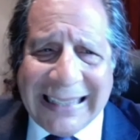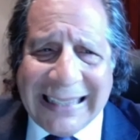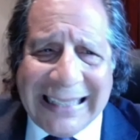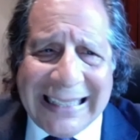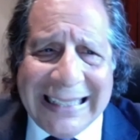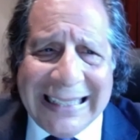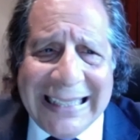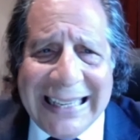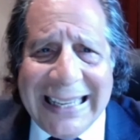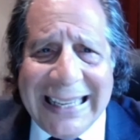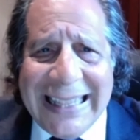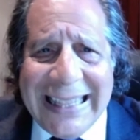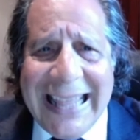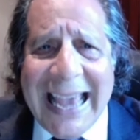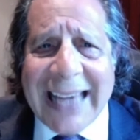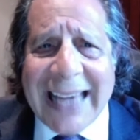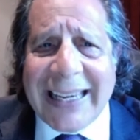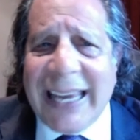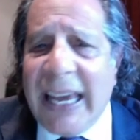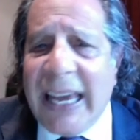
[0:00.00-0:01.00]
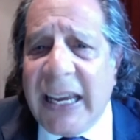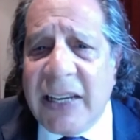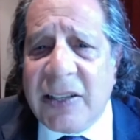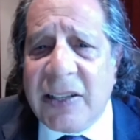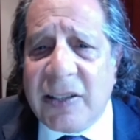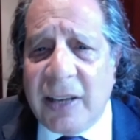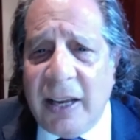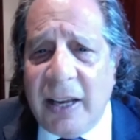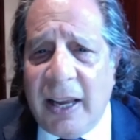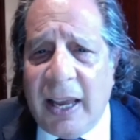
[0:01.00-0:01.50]
in that
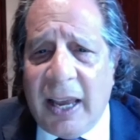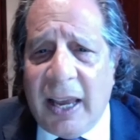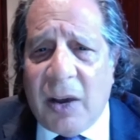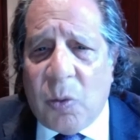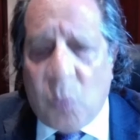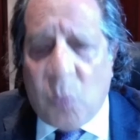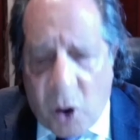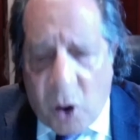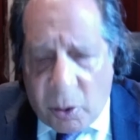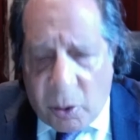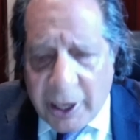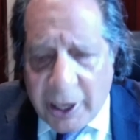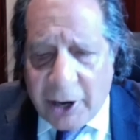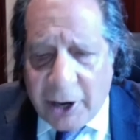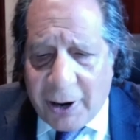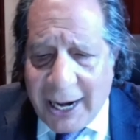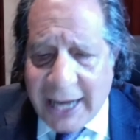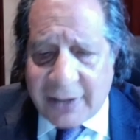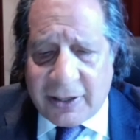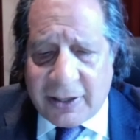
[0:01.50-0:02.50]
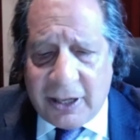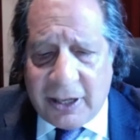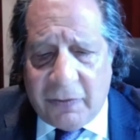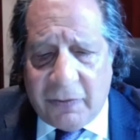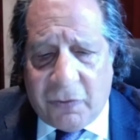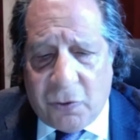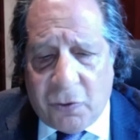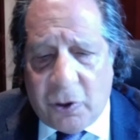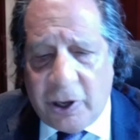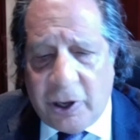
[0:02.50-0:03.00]
case. And what we are asking
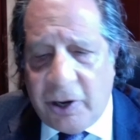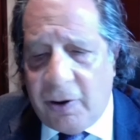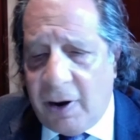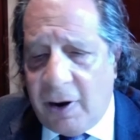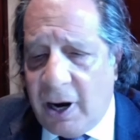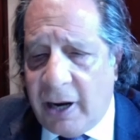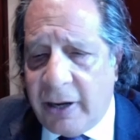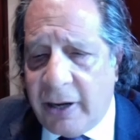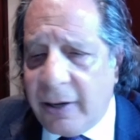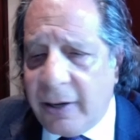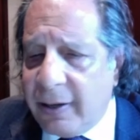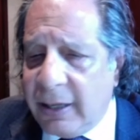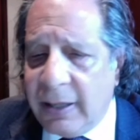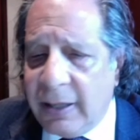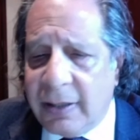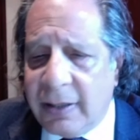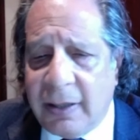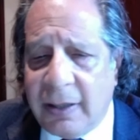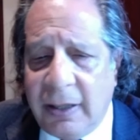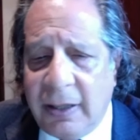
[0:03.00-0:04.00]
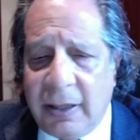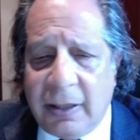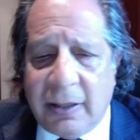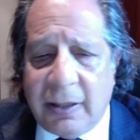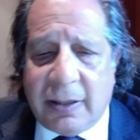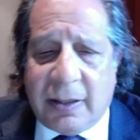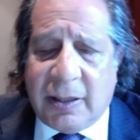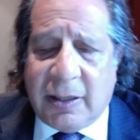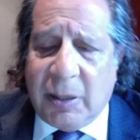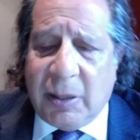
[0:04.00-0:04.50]
for, Your Honor, is
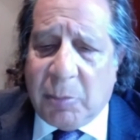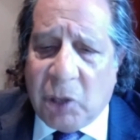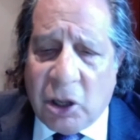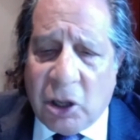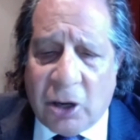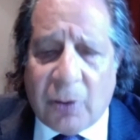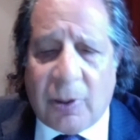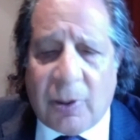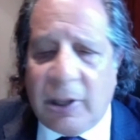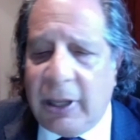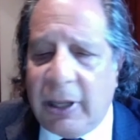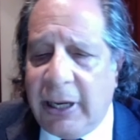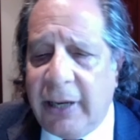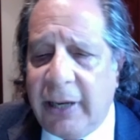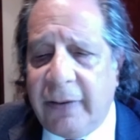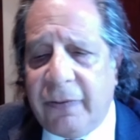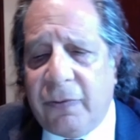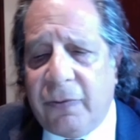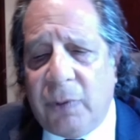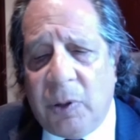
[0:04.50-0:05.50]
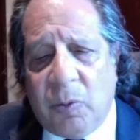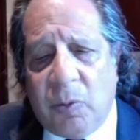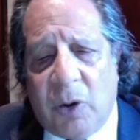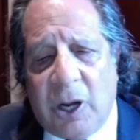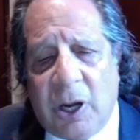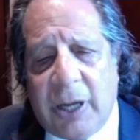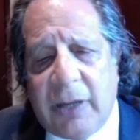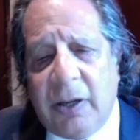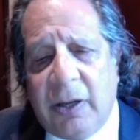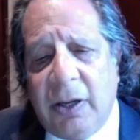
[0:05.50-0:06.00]
similar relief. We
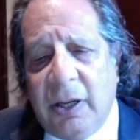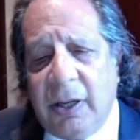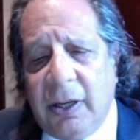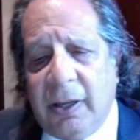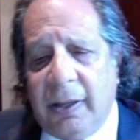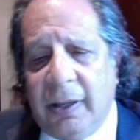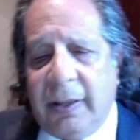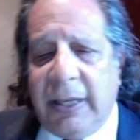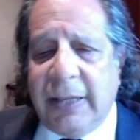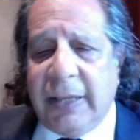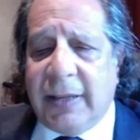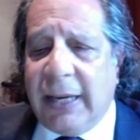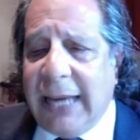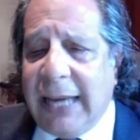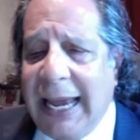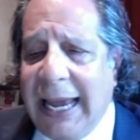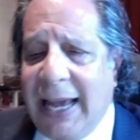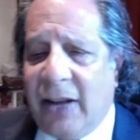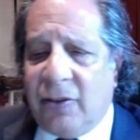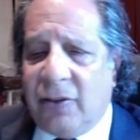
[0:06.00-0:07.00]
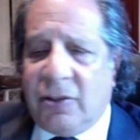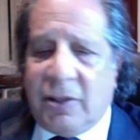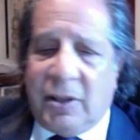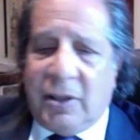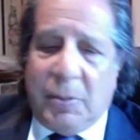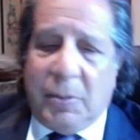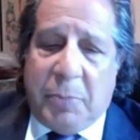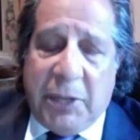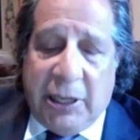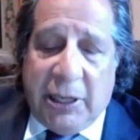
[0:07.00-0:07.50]
want these accounts to
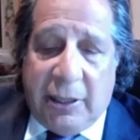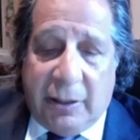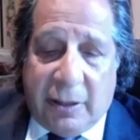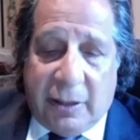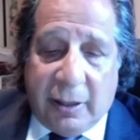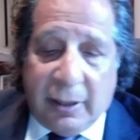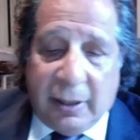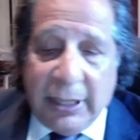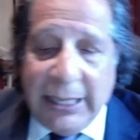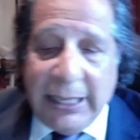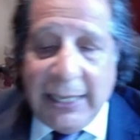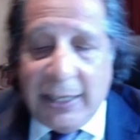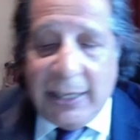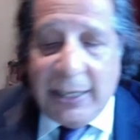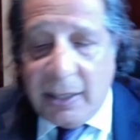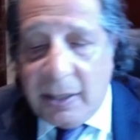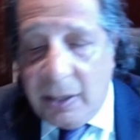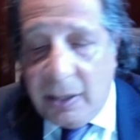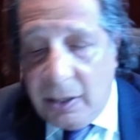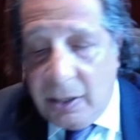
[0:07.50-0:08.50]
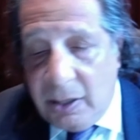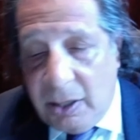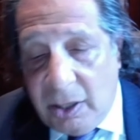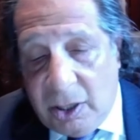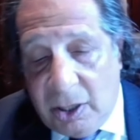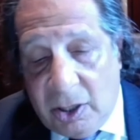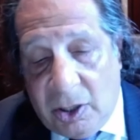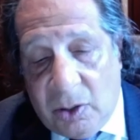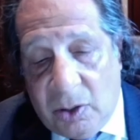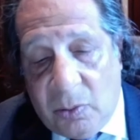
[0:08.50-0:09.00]
be deleted.
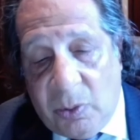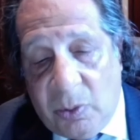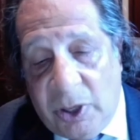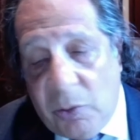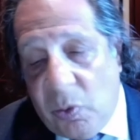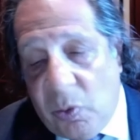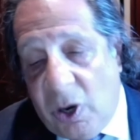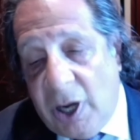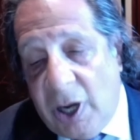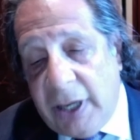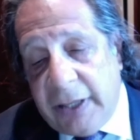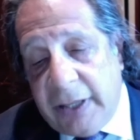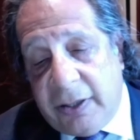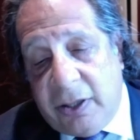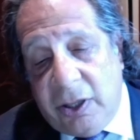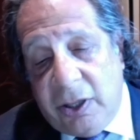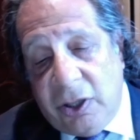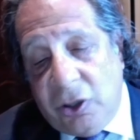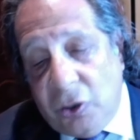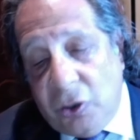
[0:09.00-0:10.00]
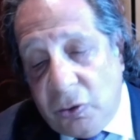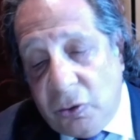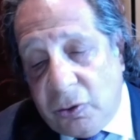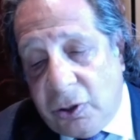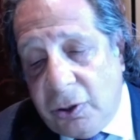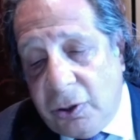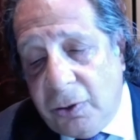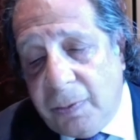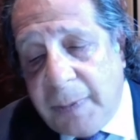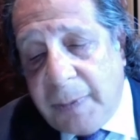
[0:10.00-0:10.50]
We want the
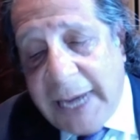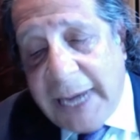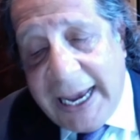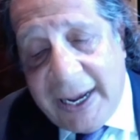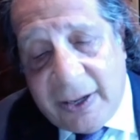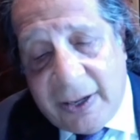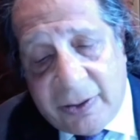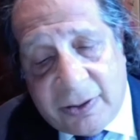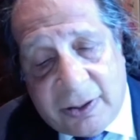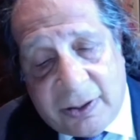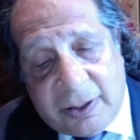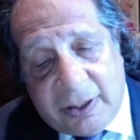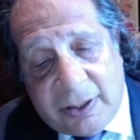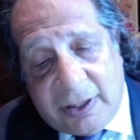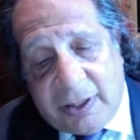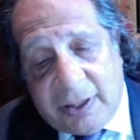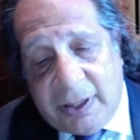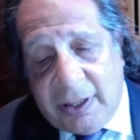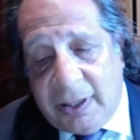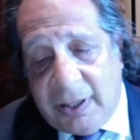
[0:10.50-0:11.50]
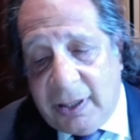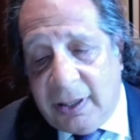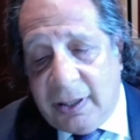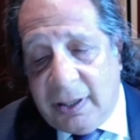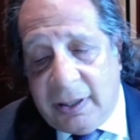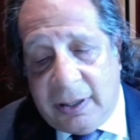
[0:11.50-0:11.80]
YouTube accounts to